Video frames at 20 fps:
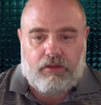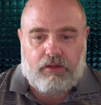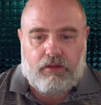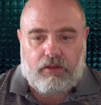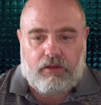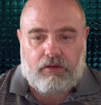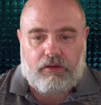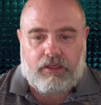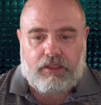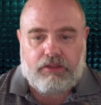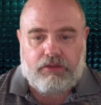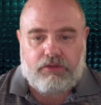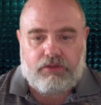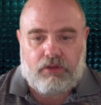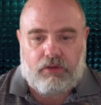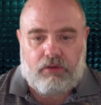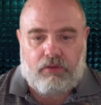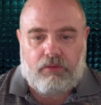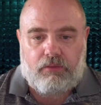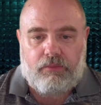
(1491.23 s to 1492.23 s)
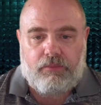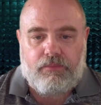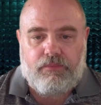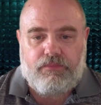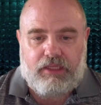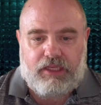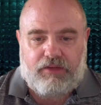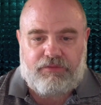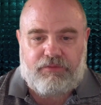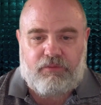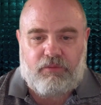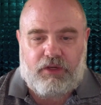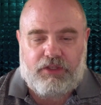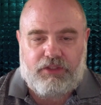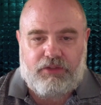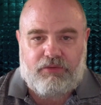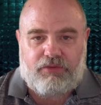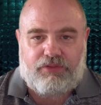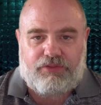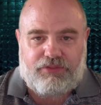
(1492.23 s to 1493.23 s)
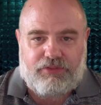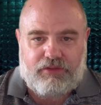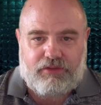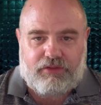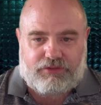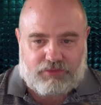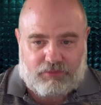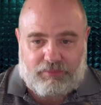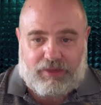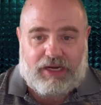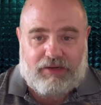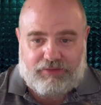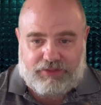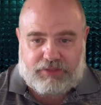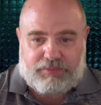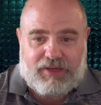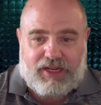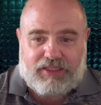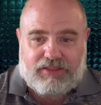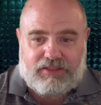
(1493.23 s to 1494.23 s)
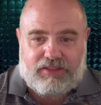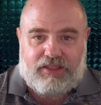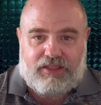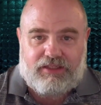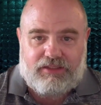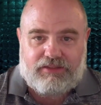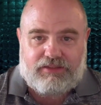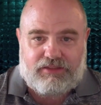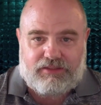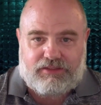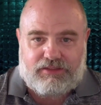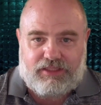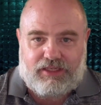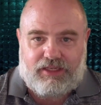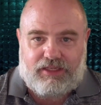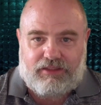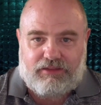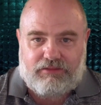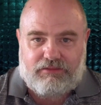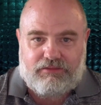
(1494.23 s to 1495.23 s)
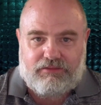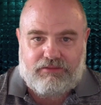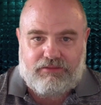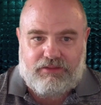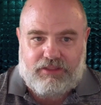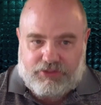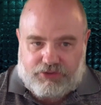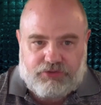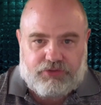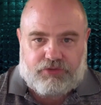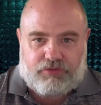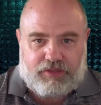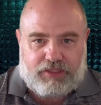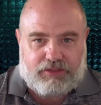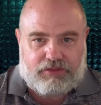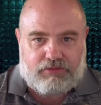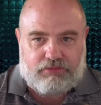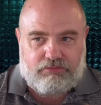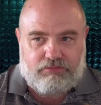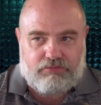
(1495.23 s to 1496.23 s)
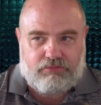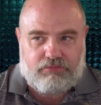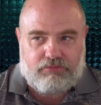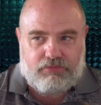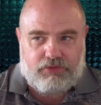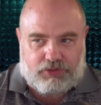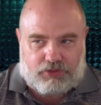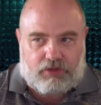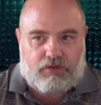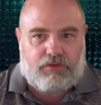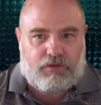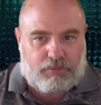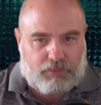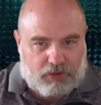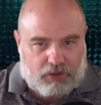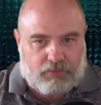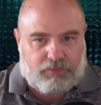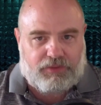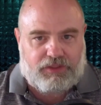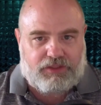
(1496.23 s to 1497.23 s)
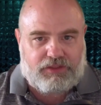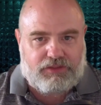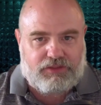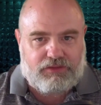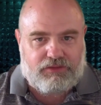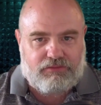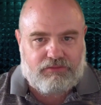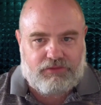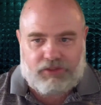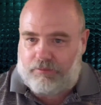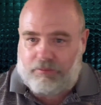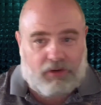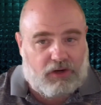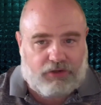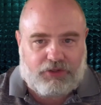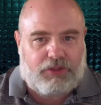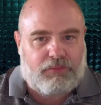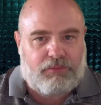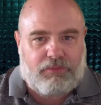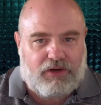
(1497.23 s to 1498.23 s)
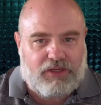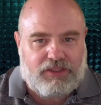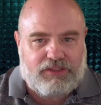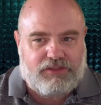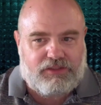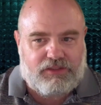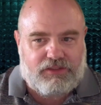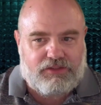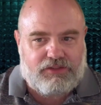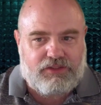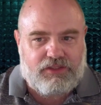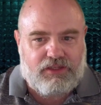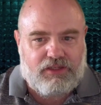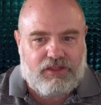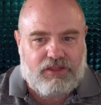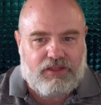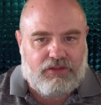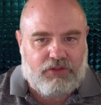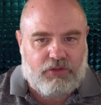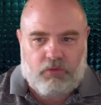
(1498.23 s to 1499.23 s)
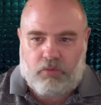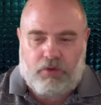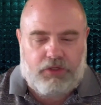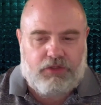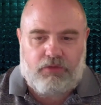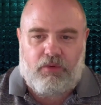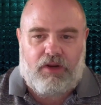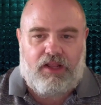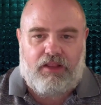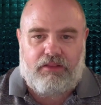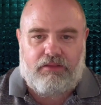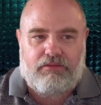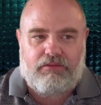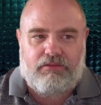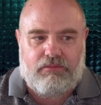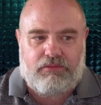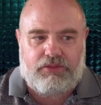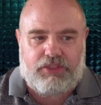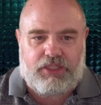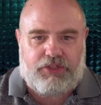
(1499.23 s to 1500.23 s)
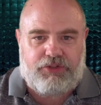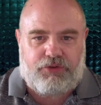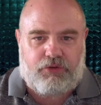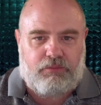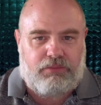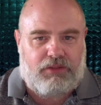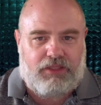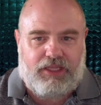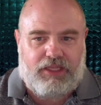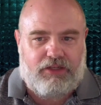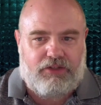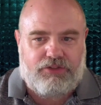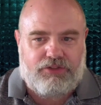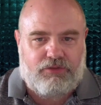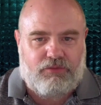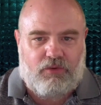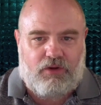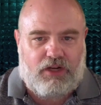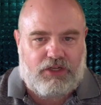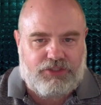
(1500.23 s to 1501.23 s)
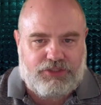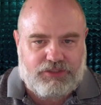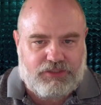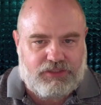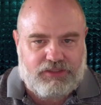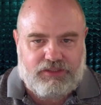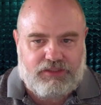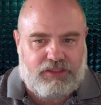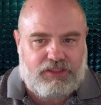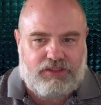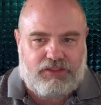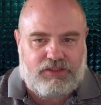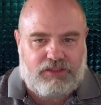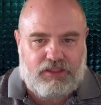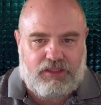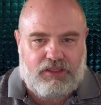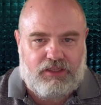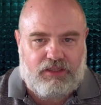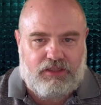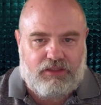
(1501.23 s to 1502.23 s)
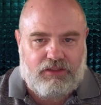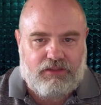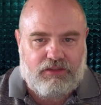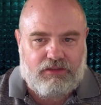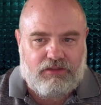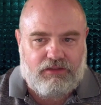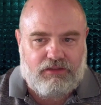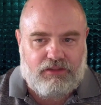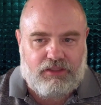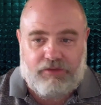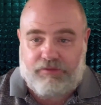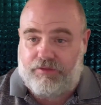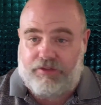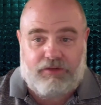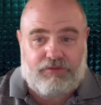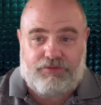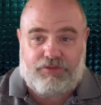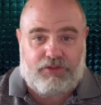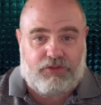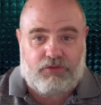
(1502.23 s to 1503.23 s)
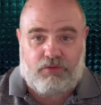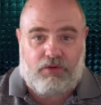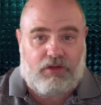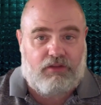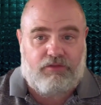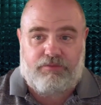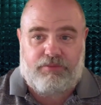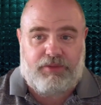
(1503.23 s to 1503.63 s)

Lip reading: All right. So And so my response to that is to say interest rates serve a purpose. They're market prices. You wouldn't want central planners in Washington, D.C., even if they're 12